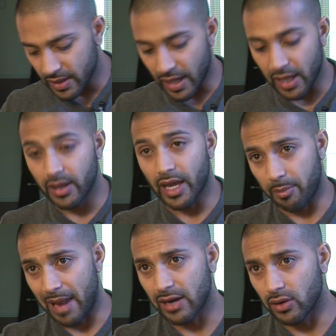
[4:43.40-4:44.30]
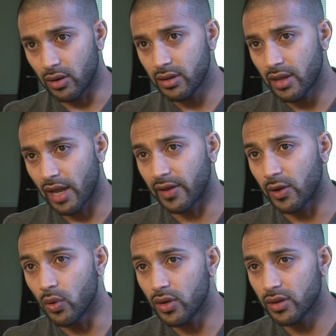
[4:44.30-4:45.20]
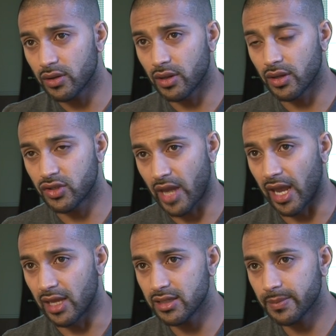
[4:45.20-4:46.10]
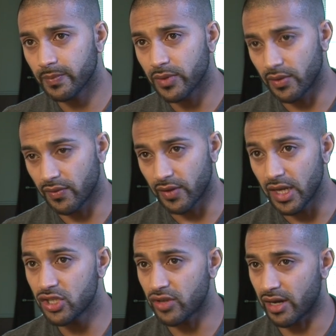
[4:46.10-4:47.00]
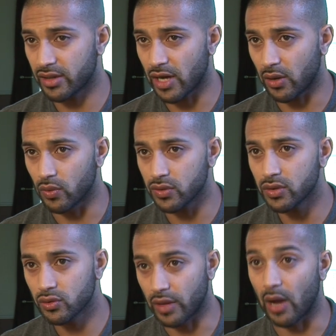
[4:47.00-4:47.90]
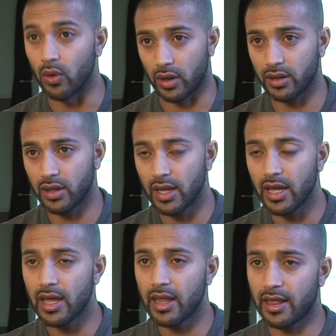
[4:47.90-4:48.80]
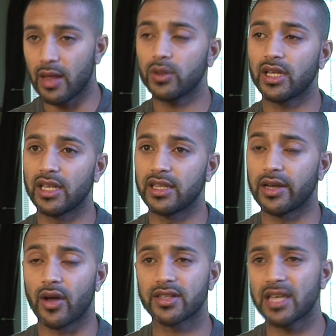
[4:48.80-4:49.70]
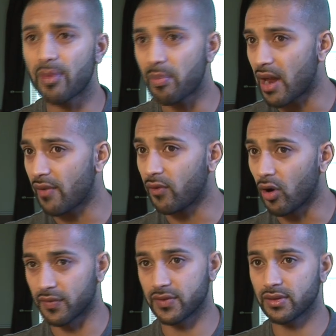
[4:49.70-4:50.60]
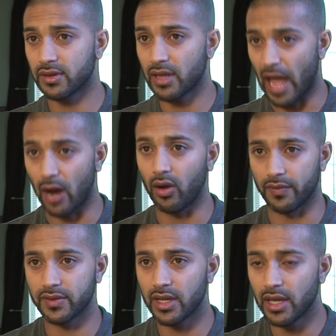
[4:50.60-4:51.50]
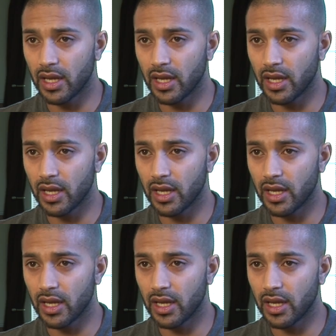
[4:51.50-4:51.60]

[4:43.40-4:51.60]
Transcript: They get a padlock and they hook the chains, your feet shackles, to that hook. Then what they did, they got a separate pair of handcuffs.